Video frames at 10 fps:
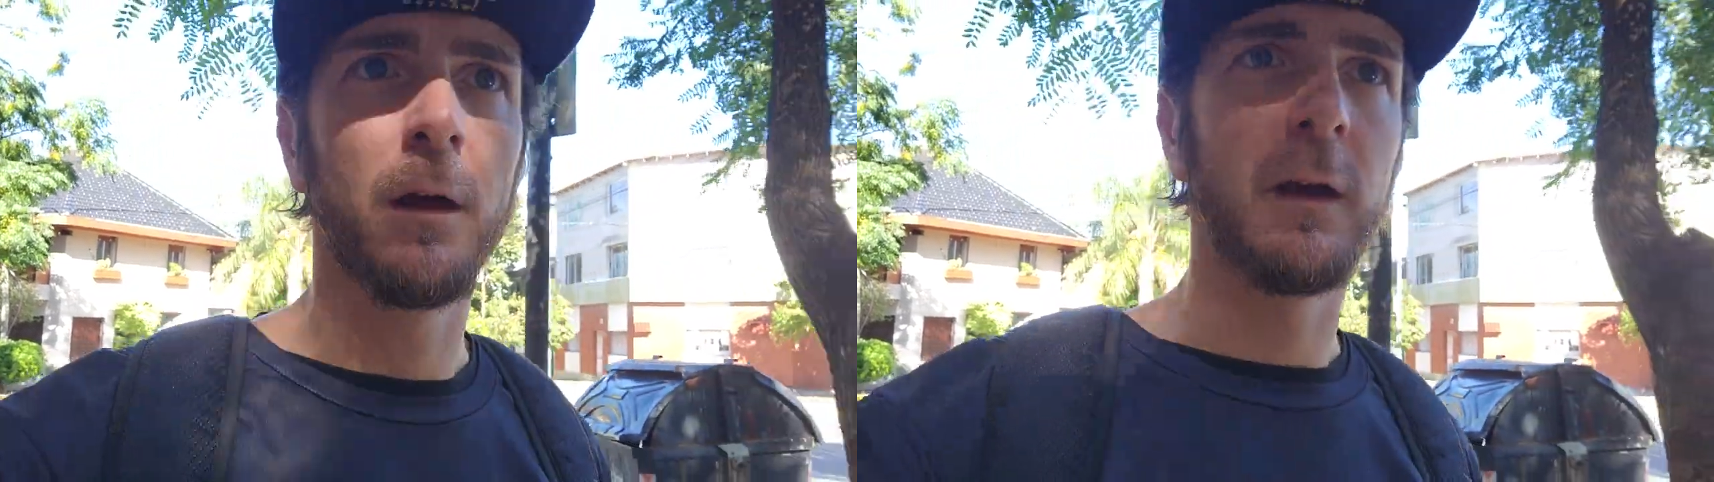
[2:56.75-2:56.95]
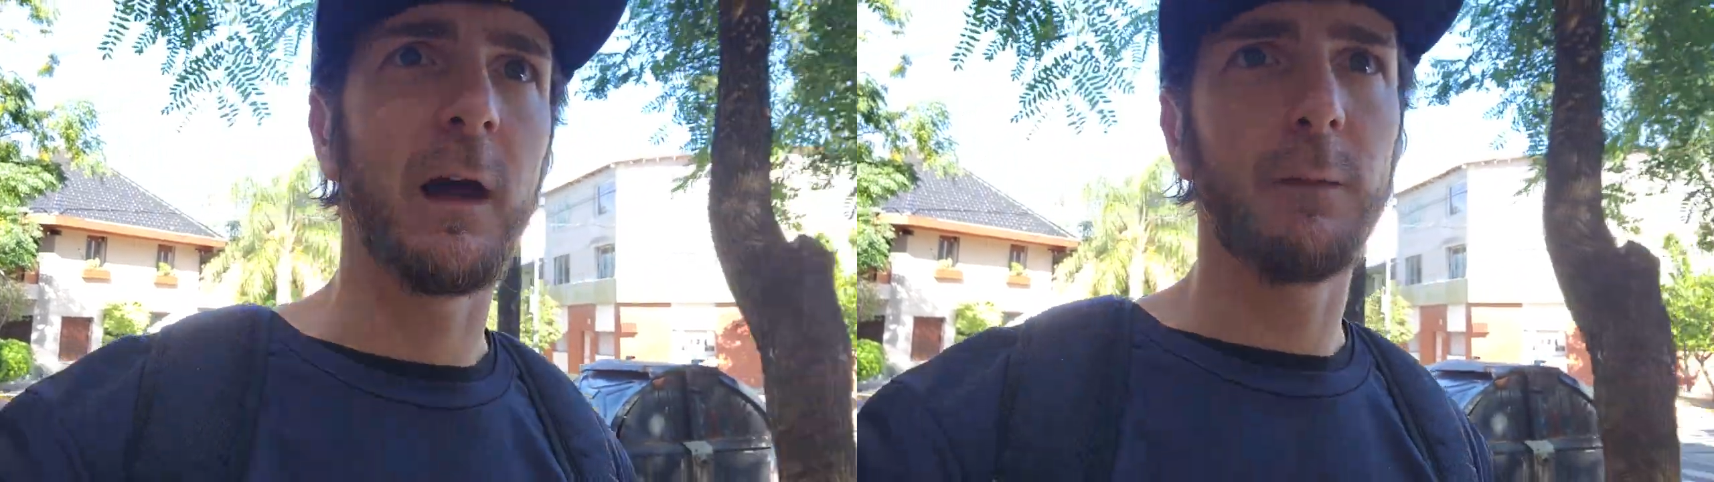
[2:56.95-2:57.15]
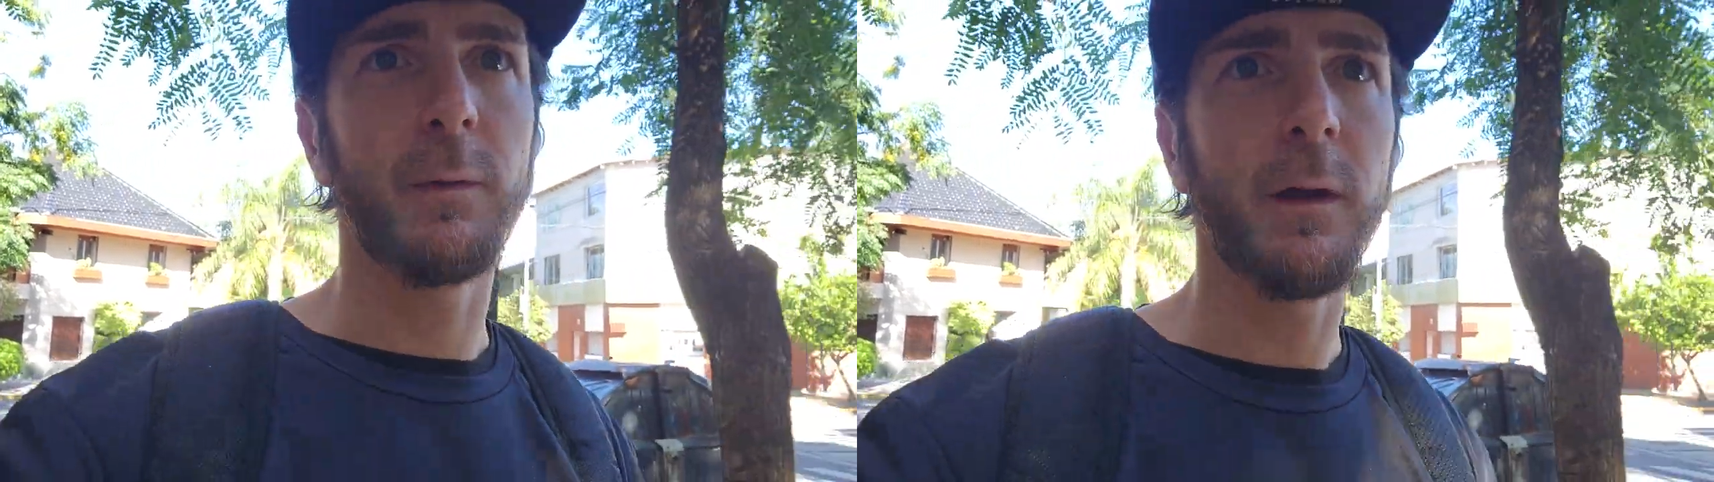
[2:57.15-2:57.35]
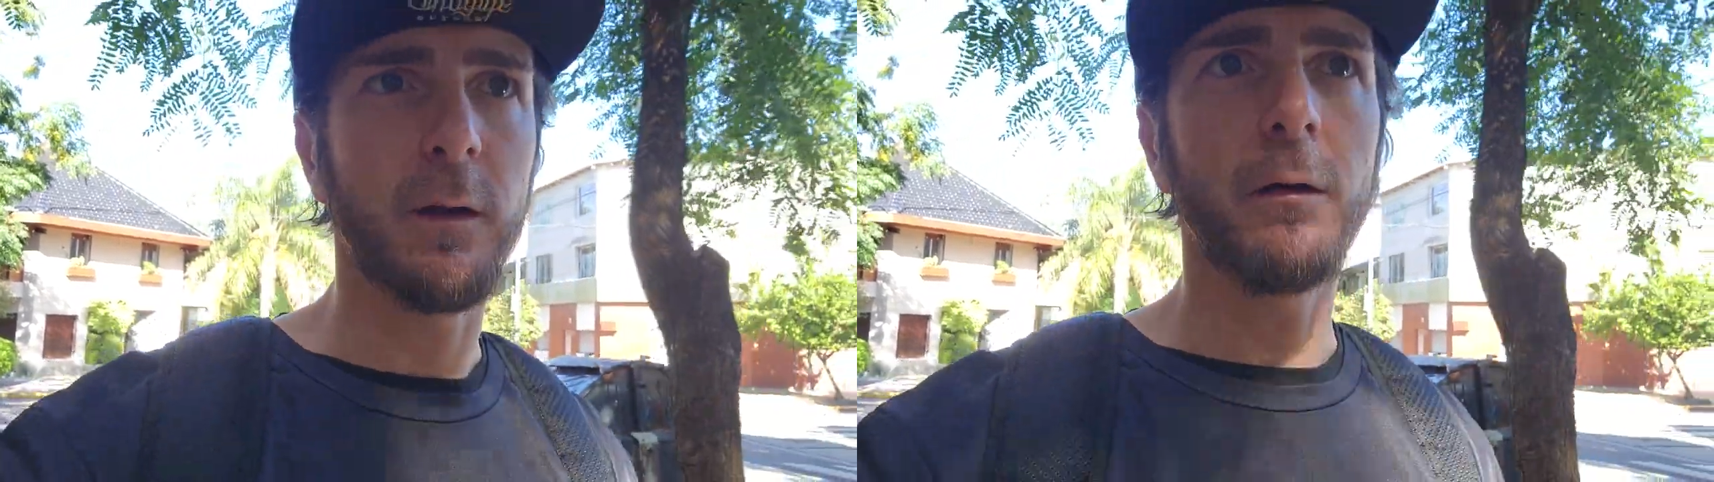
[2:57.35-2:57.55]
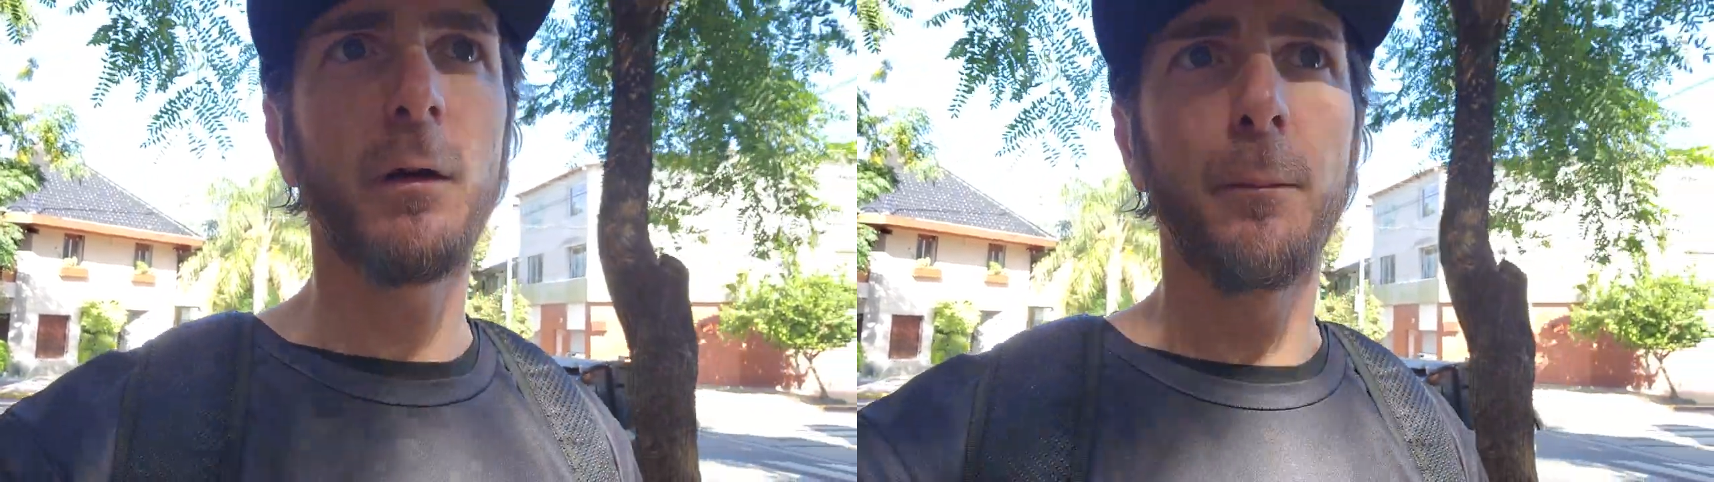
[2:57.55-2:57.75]
Gotta be, you
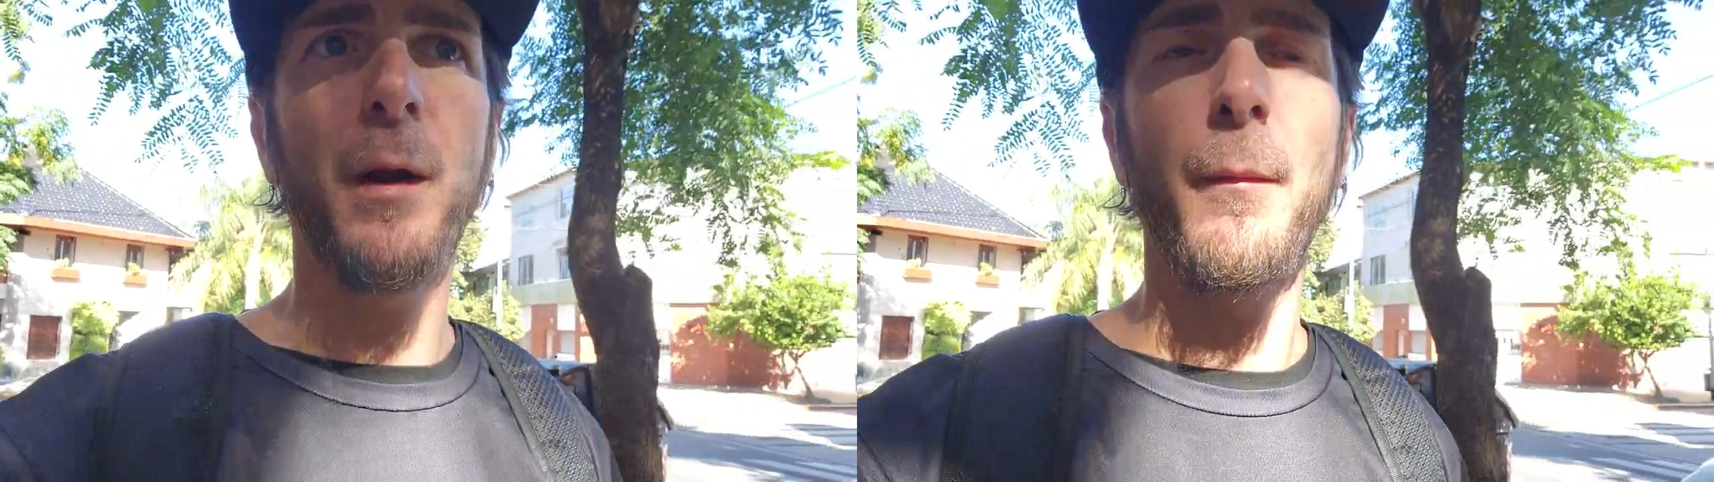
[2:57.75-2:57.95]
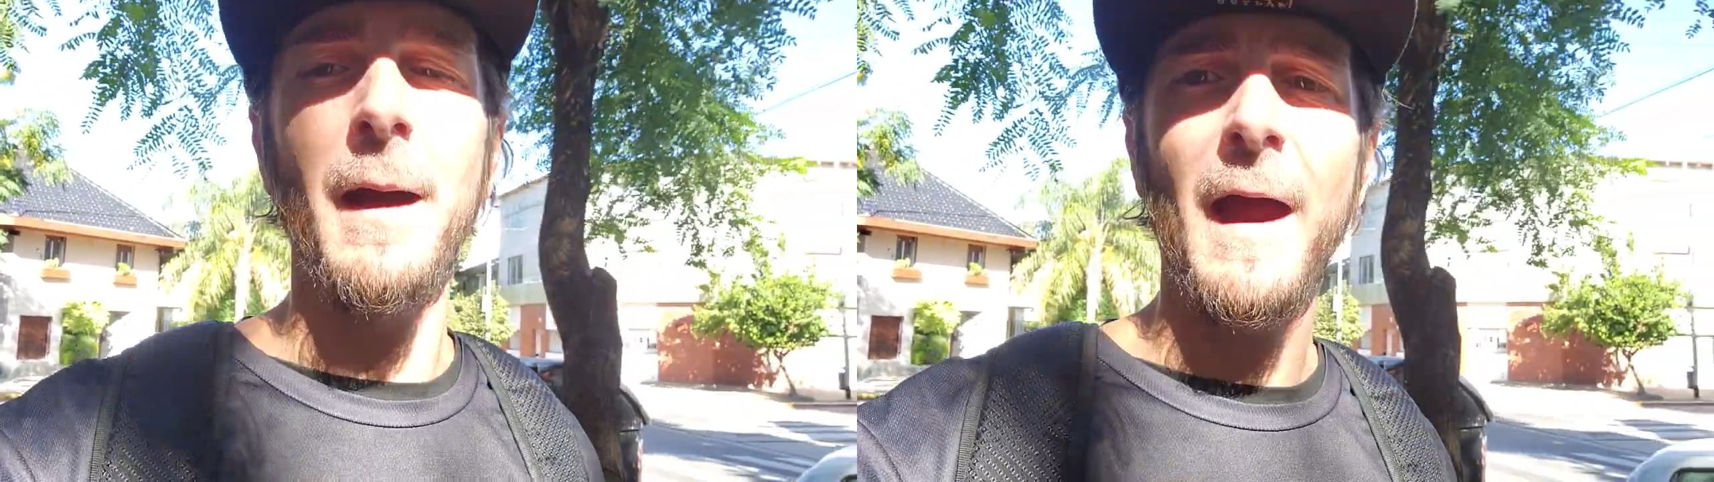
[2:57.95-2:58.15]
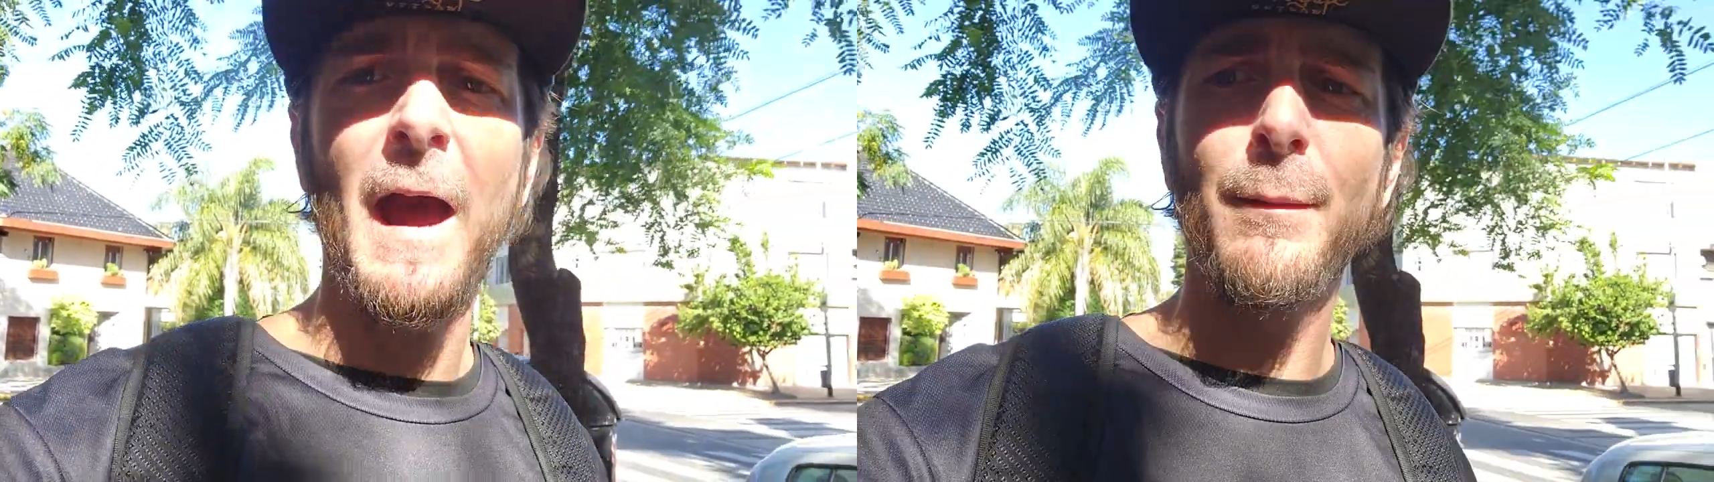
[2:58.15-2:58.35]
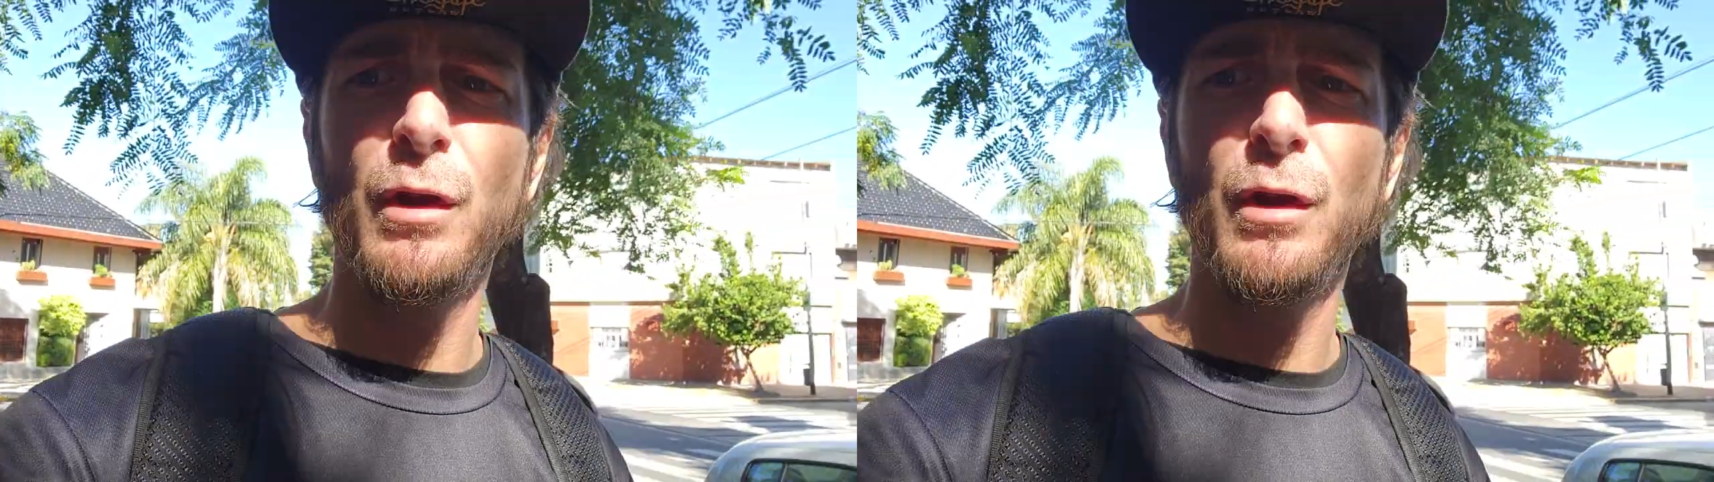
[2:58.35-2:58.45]
know, compare Miami,